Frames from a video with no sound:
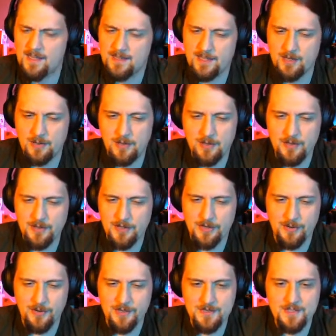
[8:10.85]
that all the
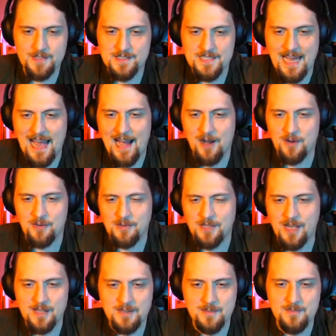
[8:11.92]
girls in town
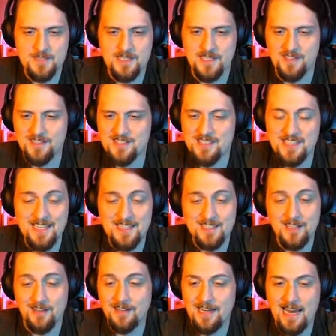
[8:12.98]
got themselves
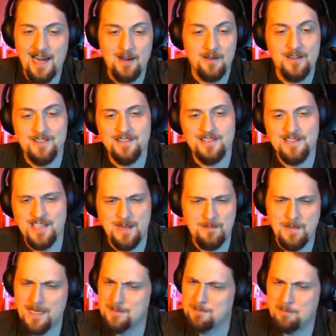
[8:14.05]
sent on errands
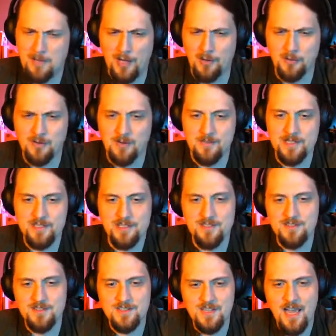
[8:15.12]
and made
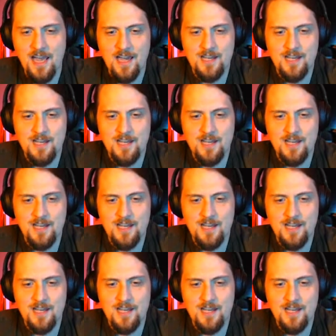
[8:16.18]
pilgrimages